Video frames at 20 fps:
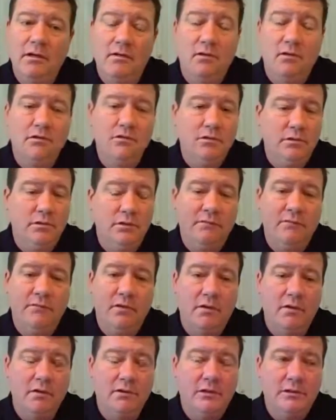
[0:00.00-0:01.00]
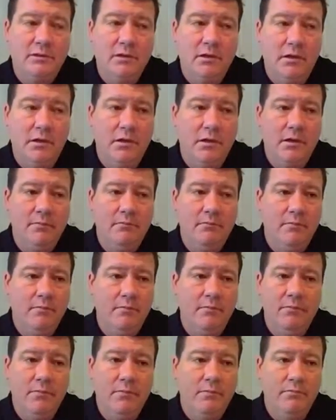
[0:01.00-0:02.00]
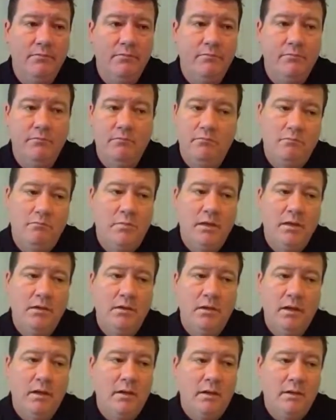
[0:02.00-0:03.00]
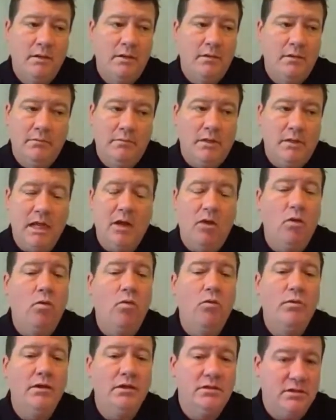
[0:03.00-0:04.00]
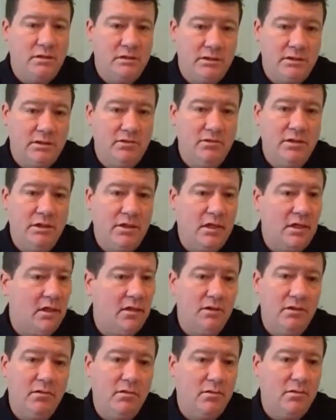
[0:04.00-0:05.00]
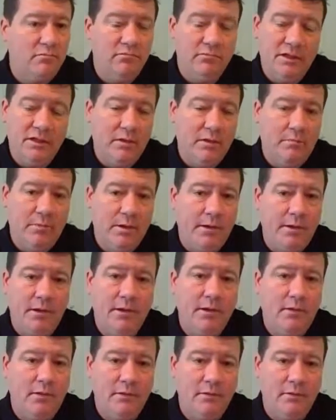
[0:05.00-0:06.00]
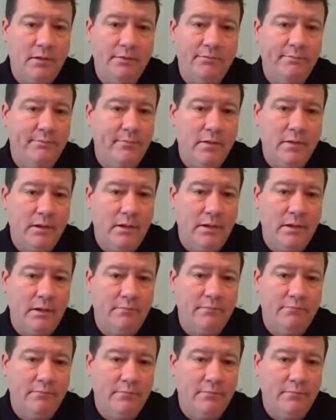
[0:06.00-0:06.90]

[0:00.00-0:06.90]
culturally diverse. Um, but that whole region is tricky, and you you don't break into it. Uh, so